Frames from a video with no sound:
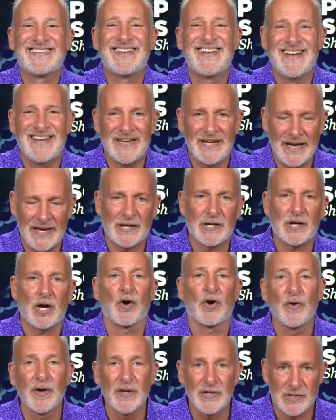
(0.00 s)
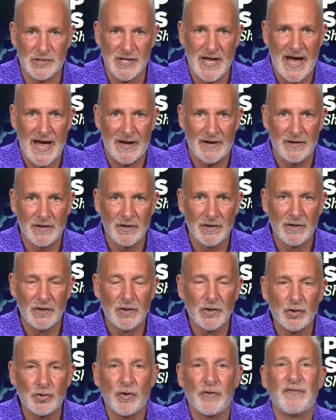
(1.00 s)
in, encouraged that,
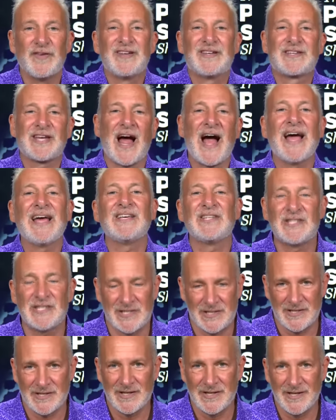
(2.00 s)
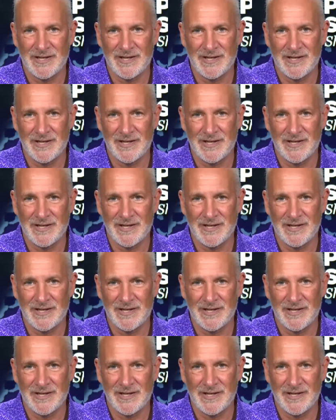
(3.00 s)
to have enticed